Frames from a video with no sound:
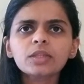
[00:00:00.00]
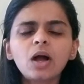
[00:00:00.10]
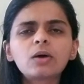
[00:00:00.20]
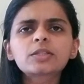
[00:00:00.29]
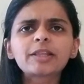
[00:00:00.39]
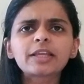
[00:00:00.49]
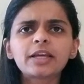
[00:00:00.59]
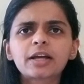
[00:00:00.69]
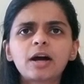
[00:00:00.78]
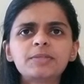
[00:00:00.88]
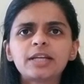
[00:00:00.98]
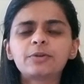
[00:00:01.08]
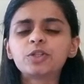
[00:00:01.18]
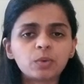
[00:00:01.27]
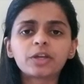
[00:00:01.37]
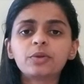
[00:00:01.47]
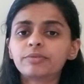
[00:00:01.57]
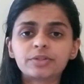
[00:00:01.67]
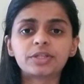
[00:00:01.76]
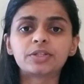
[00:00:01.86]
ultimately it comes down to what
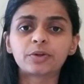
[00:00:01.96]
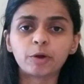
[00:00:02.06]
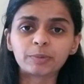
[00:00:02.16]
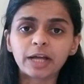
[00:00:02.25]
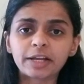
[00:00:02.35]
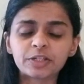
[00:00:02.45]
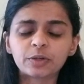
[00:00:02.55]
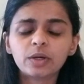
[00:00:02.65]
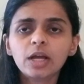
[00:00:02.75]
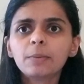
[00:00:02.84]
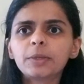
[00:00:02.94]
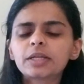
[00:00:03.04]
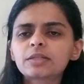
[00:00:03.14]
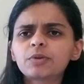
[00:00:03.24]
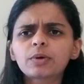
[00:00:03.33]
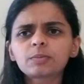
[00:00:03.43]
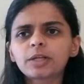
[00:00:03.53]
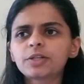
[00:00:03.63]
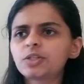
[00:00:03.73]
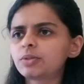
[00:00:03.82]
universities are you applying to because if you're
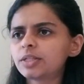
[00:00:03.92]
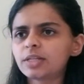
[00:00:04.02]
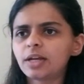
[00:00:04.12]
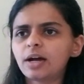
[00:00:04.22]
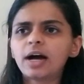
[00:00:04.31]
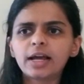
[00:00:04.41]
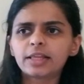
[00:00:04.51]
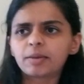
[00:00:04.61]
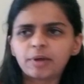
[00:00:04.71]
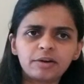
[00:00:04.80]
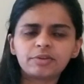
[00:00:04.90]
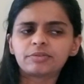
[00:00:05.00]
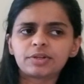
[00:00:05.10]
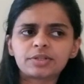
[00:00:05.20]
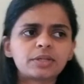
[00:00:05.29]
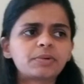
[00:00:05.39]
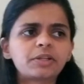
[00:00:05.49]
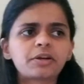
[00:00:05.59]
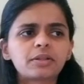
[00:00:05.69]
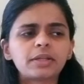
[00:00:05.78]
applying to let's say a highly competitive university where
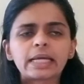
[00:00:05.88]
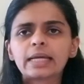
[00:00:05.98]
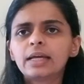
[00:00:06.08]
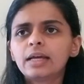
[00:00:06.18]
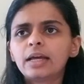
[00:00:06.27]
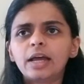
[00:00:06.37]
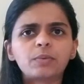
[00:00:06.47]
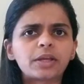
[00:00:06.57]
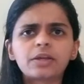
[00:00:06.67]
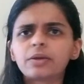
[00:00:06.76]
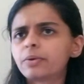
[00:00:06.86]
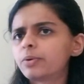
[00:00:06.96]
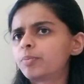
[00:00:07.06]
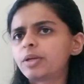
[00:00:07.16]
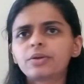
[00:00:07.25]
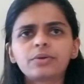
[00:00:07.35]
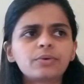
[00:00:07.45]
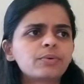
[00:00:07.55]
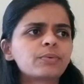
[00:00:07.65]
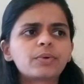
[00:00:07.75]
like nyu
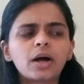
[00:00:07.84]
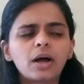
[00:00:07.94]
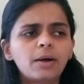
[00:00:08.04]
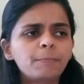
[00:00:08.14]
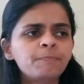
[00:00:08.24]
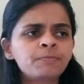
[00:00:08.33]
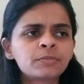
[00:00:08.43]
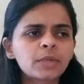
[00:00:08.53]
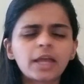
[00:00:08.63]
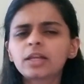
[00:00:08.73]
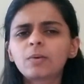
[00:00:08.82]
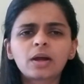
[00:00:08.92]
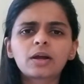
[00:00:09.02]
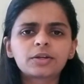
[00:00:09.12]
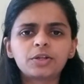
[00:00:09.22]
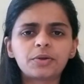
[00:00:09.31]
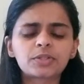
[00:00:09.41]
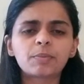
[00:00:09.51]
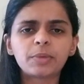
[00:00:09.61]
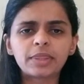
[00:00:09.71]
bu um, anywhere you know
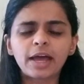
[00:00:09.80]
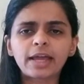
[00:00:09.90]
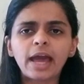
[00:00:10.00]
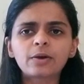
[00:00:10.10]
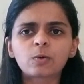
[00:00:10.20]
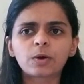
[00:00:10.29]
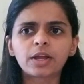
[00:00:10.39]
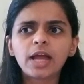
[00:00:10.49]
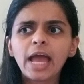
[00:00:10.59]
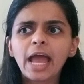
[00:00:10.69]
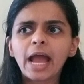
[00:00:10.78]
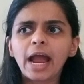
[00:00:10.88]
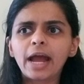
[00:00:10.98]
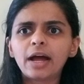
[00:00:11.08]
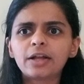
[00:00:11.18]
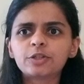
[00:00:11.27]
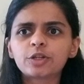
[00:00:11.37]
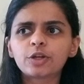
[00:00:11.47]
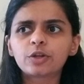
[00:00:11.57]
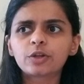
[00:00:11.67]
sub in that category and
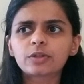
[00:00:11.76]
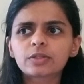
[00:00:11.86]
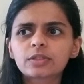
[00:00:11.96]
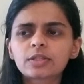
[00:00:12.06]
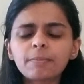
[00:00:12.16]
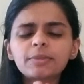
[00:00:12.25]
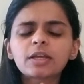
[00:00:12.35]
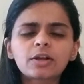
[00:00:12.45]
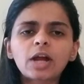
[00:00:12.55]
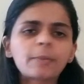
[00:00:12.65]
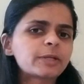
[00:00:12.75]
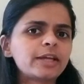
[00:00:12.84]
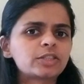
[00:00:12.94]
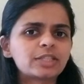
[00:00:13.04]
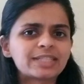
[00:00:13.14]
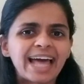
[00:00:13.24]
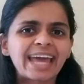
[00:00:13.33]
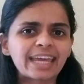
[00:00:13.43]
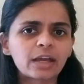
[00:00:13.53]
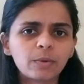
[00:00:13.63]
something in your application is
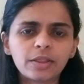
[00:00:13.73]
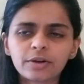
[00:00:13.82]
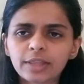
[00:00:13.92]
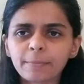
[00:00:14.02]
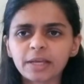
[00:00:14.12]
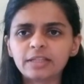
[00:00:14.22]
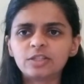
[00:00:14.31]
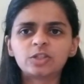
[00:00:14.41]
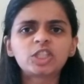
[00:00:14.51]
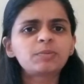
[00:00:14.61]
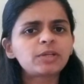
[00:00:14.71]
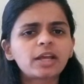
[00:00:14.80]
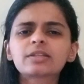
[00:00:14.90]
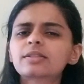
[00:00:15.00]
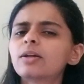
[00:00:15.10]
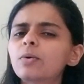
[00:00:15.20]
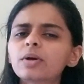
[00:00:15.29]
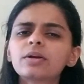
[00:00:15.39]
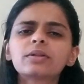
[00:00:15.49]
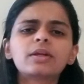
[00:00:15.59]
lacking, whether that means your GPA is
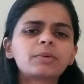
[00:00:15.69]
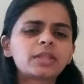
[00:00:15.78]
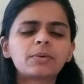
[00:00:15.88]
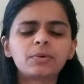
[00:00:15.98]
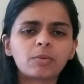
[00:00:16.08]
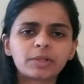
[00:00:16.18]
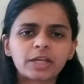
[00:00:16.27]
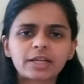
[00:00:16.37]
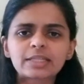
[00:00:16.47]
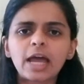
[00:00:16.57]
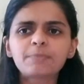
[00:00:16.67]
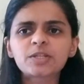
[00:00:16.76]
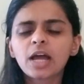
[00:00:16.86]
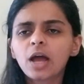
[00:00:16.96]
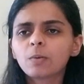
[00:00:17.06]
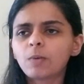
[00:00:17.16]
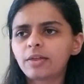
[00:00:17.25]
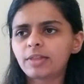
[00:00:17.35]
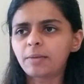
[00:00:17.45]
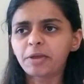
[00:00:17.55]
lower than what they would normally accept,
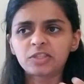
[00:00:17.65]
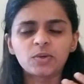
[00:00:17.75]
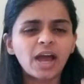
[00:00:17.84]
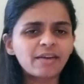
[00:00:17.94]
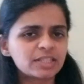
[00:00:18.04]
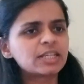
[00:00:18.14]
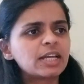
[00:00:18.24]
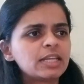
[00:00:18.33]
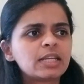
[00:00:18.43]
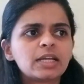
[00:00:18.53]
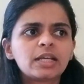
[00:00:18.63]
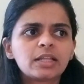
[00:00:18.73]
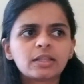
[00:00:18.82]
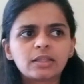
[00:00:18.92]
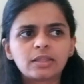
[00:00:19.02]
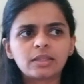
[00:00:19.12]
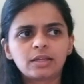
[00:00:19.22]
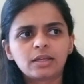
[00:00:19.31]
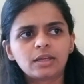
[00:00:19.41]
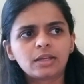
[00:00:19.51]
whether that means you haven't done
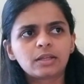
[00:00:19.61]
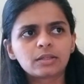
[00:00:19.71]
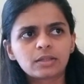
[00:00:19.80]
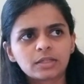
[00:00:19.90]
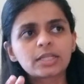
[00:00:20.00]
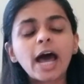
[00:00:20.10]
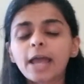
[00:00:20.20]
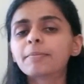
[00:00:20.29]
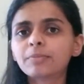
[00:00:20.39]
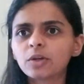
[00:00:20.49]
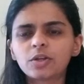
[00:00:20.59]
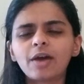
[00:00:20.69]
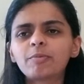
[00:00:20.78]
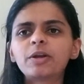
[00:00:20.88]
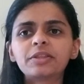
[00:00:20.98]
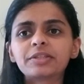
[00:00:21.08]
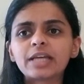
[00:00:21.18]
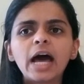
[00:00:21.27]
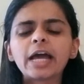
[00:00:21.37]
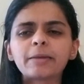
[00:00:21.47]
the, the time, you haven't put in the
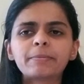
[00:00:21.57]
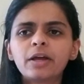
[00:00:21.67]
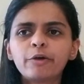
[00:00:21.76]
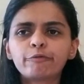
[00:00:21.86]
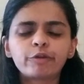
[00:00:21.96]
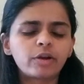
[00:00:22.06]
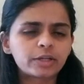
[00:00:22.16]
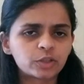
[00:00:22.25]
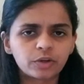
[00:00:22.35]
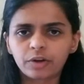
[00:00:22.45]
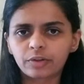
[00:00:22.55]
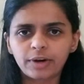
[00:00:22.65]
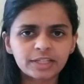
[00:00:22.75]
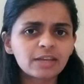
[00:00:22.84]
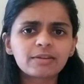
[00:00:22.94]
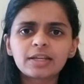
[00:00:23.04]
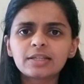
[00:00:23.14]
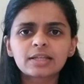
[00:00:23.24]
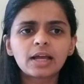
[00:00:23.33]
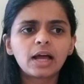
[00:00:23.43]
time for your extracurricular
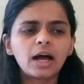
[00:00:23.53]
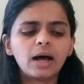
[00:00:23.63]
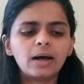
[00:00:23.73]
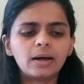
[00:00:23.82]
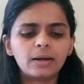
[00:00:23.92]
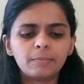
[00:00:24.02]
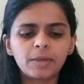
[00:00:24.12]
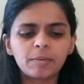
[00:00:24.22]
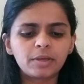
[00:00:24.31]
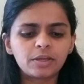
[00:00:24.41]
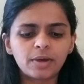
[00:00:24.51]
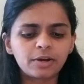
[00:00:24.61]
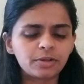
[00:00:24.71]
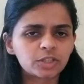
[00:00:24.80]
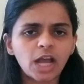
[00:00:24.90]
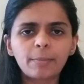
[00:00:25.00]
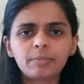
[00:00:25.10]
activities, uh, maybe you had a huge gap in